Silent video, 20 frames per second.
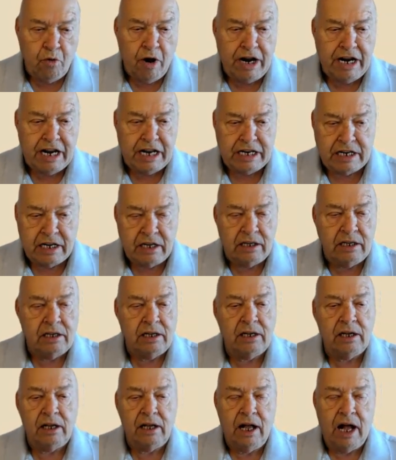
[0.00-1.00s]
Reddit.
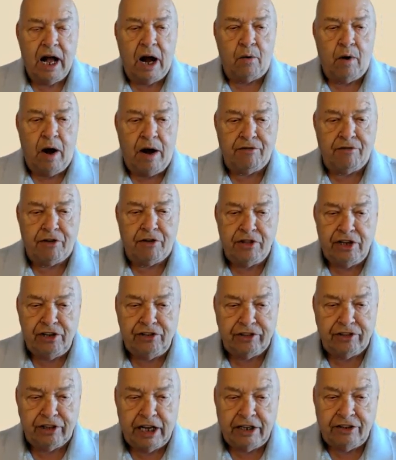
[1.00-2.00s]
However,
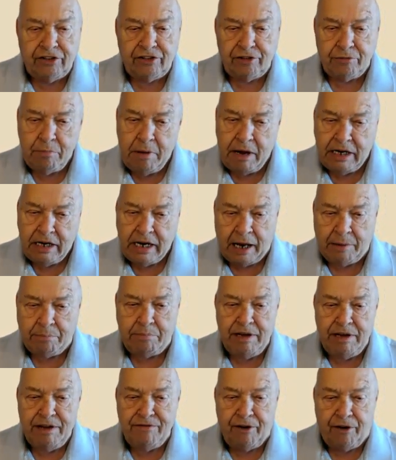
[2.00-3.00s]
these links may
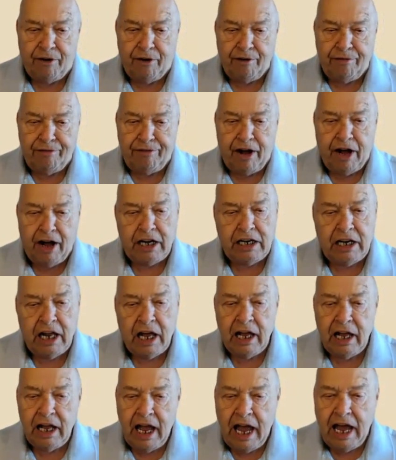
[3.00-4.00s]
not be verified
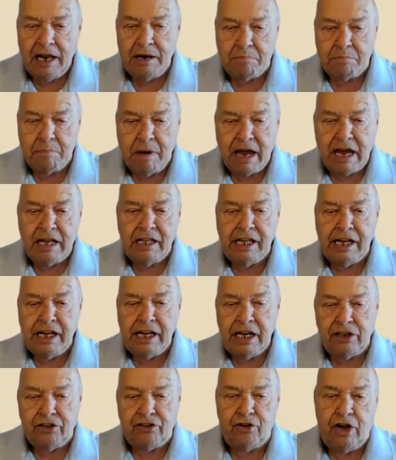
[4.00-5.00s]
and may
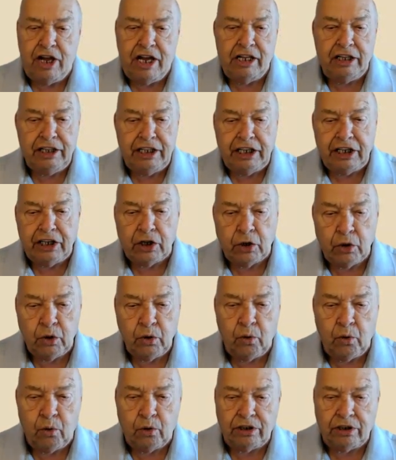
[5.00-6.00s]
lead to
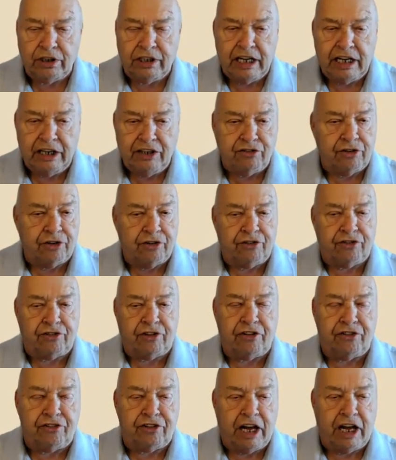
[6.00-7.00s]
illegal or
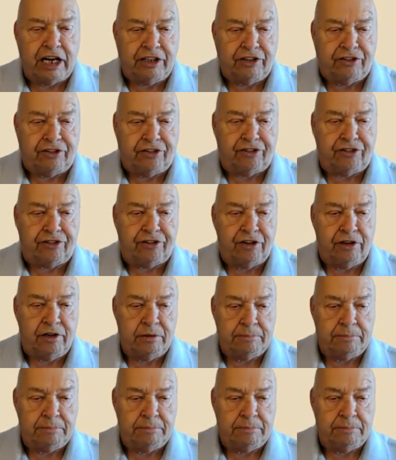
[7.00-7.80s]
dangerous sites.